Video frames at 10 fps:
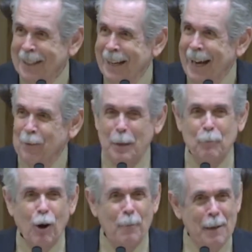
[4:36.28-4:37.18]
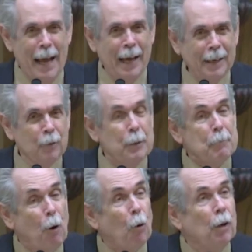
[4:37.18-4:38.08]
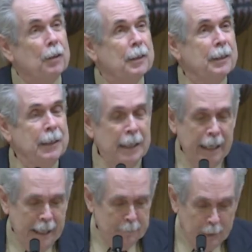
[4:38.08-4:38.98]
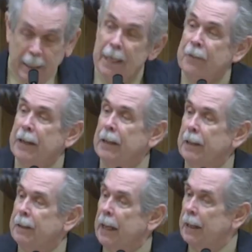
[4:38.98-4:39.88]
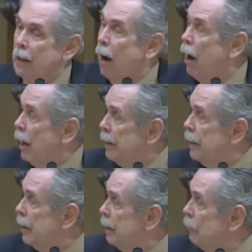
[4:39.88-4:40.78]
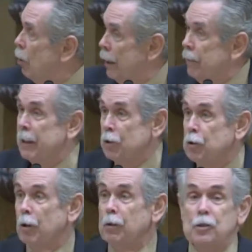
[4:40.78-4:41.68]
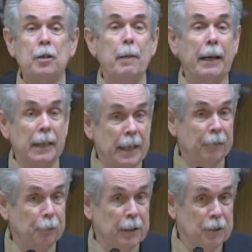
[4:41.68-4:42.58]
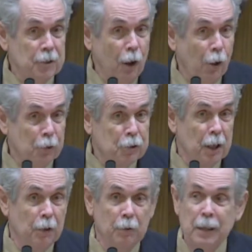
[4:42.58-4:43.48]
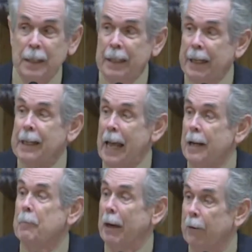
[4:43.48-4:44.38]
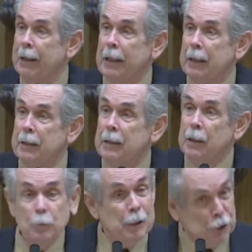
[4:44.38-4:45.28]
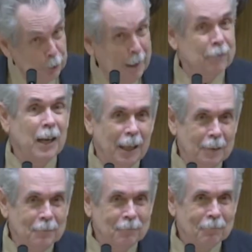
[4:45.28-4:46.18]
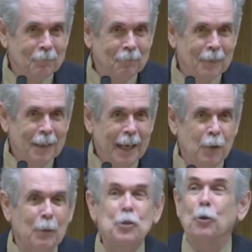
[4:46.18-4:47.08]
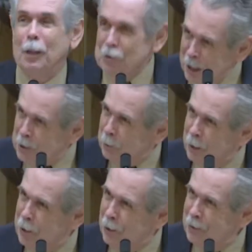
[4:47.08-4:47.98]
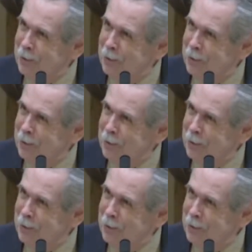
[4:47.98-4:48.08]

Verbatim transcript: And we brought back a report believing that God wanted this church to make a difference also in Latin America, which you have done and which you continue to do.